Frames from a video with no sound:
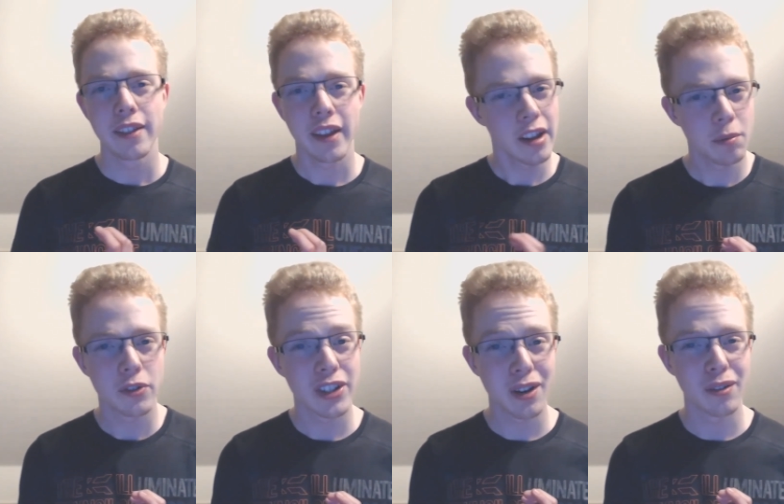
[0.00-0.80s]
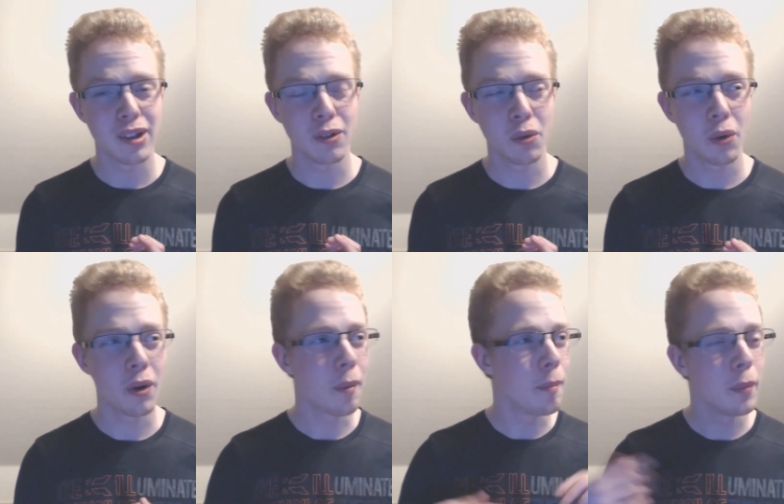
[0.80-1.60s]
90% of the
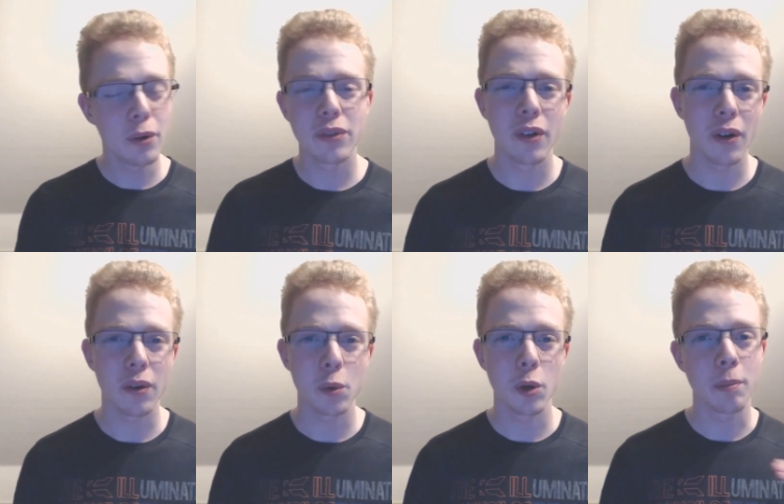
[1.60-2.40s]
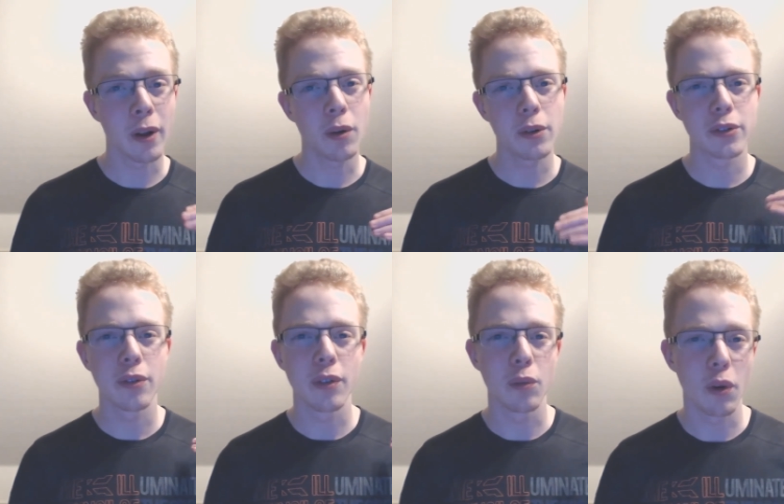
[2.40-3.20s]
lore, most of the artwork, but
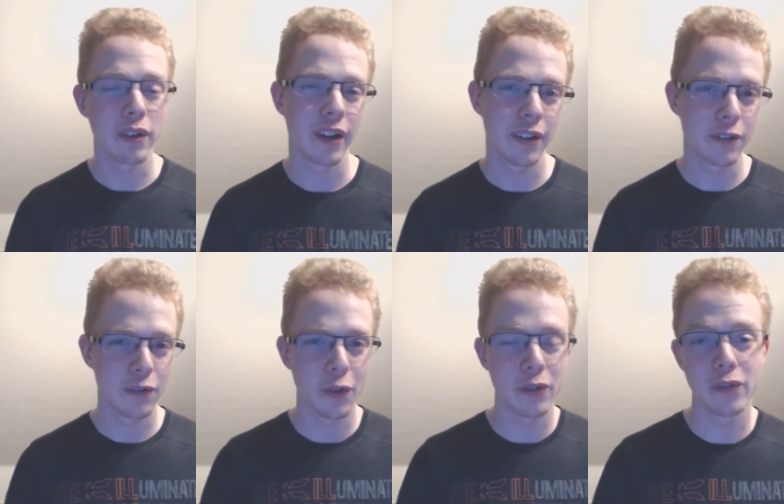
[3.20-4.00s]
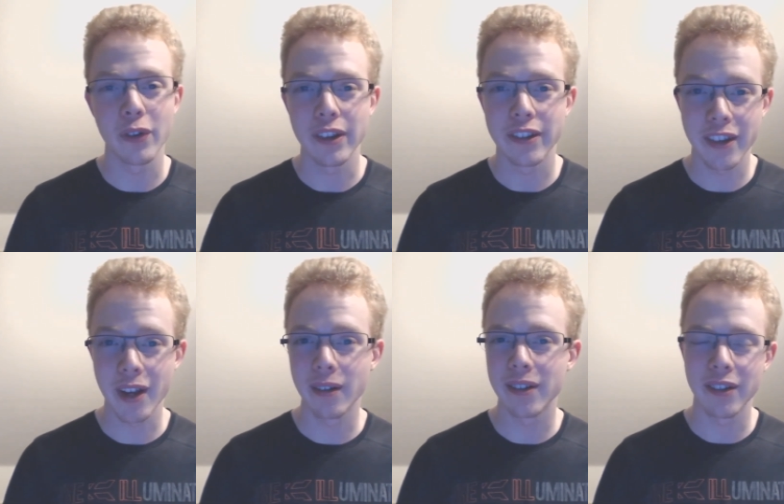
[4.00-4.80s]
also the 133
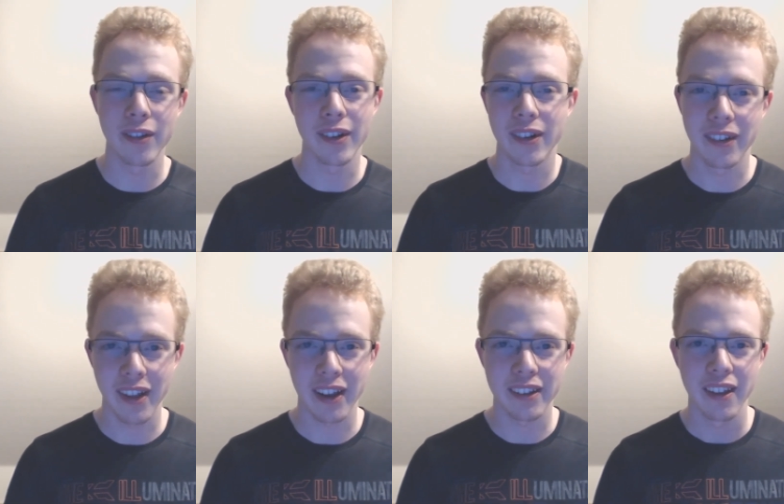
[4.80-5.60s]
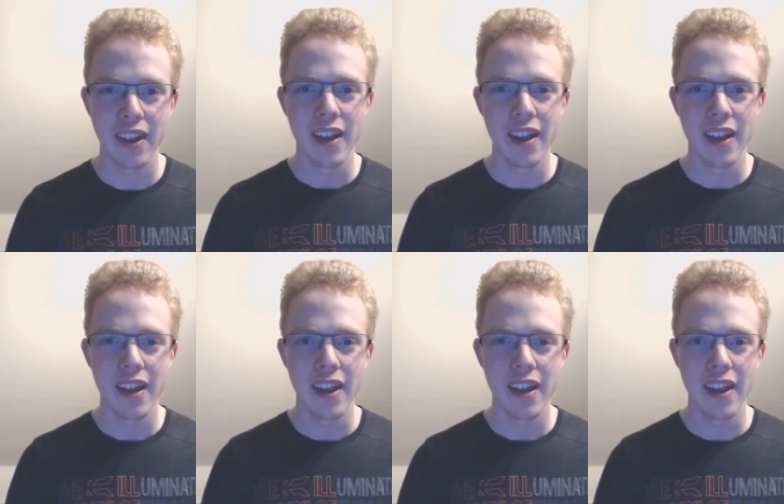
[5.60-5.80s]
secrets that you can collect.